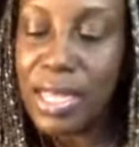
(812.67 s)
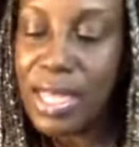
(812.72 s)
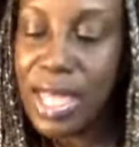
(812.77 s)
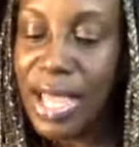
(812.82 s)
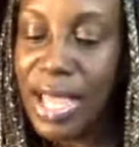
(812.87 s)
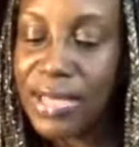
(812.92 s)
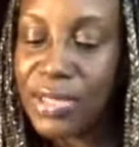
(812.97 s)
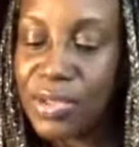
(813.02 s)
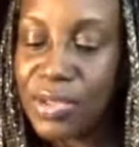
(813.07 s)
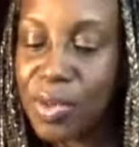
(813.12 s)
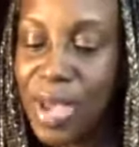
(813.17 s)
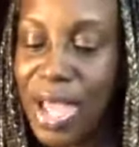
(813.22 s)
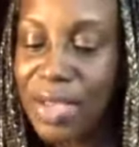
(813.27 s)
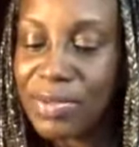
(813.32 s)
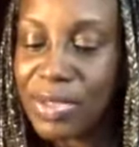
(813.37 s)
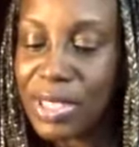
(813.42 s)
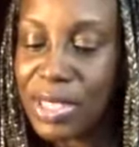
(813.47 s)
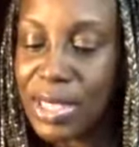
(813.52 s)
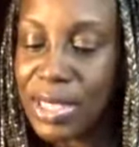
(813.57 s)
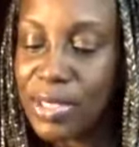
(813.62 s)
Guys, you
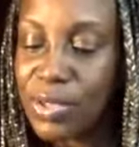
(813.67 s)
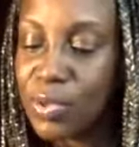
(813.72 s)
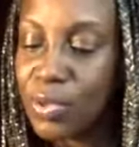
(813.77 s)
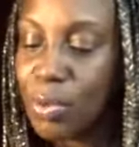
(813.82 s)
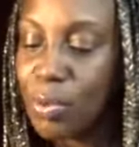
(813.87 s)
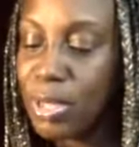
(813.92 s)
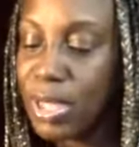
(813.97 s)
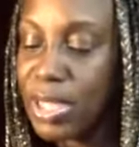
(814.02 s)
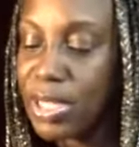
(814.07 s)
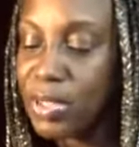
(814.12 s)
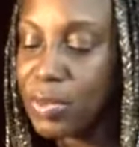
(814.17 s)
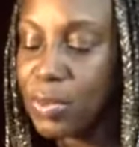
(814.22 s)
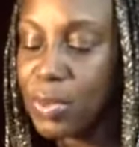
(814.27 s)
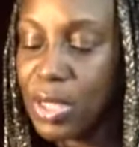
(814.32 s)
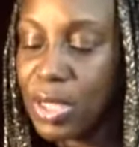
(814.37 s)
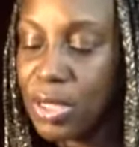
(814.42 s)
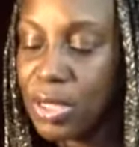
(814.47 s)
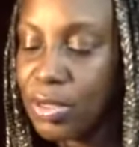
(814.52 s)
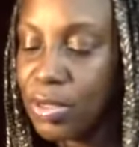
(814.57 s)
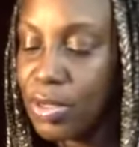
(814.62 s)
have to get to a place
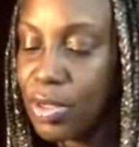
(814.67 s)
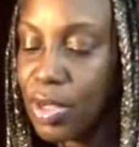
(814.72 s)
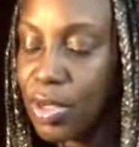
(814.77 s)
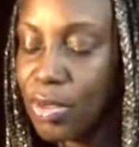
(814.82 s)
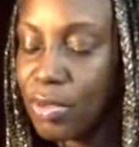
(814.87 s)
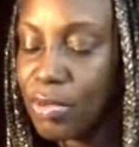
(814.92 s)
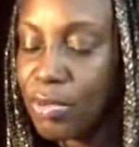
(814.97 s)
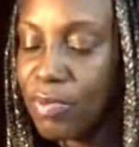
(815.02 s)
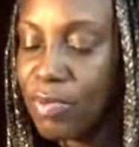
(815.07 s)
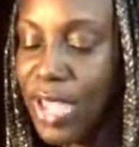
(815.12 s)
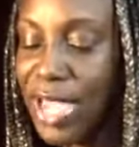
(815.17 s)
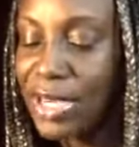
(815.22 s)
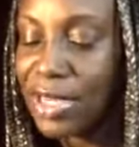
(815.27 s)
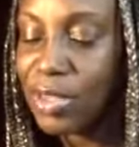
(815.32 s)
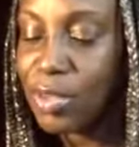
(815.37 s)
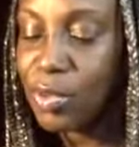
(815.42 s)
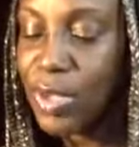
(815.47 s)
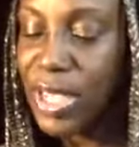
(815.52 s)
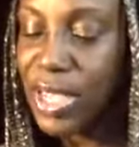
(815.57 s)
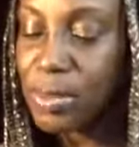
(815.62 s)
where, you know, Fannie
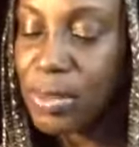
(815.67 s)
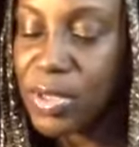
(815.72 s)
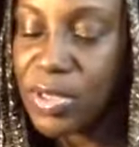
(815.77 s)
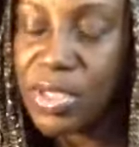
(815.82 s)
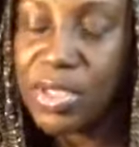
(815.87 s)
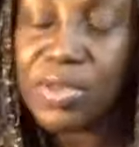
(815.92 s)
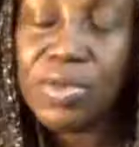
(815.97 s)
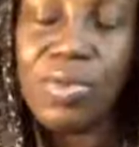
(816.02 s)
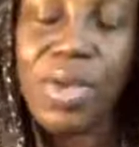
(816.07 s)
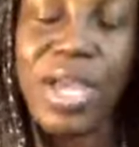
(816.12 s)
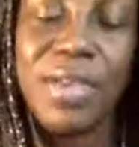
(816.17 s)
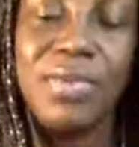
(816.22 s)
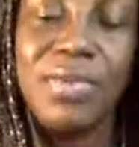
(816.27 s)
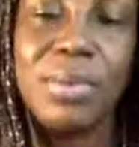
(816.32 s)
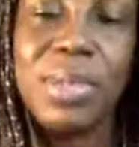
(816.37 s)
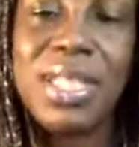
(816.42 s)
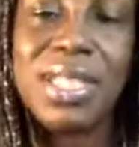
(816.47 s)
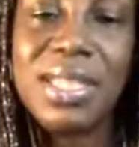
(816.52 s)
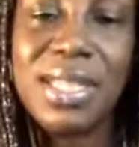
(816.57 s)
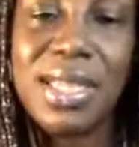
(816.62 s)
Lou Hamer says you have to
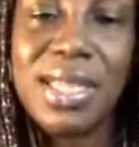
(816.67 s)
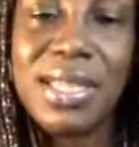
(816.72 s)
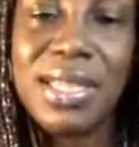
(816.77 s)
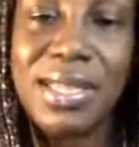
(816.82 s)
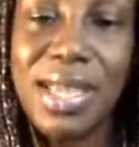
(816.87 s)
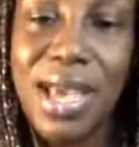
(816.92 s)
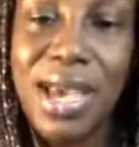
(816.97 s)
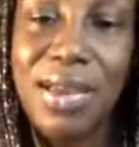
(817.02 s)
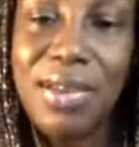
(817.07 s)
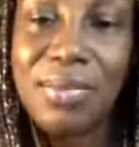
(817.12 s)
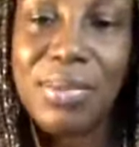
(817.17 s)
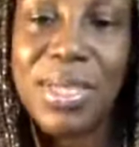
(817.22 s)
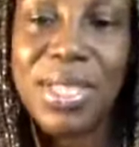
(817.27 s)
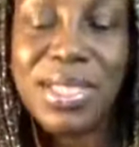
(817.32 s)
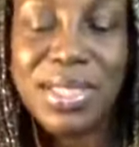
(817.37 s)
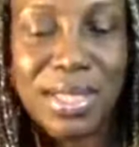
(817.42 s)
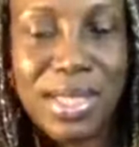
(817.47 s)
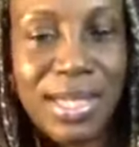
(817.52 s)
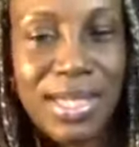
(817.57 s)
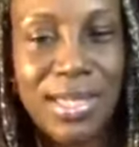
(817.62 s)
be sick and tired of
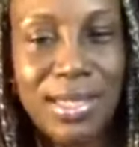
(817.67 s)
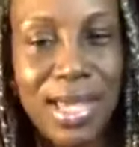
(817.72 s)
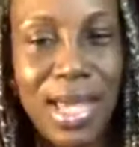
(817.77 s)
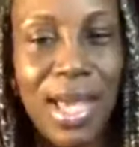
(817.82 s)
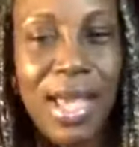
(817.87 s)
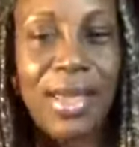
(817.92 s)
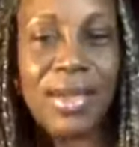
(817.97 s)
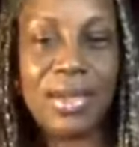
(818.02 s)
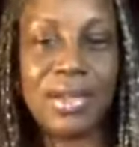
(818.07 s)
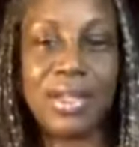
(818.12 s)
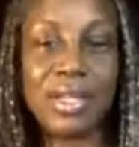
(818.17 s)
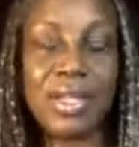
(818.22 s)
being sick and tired.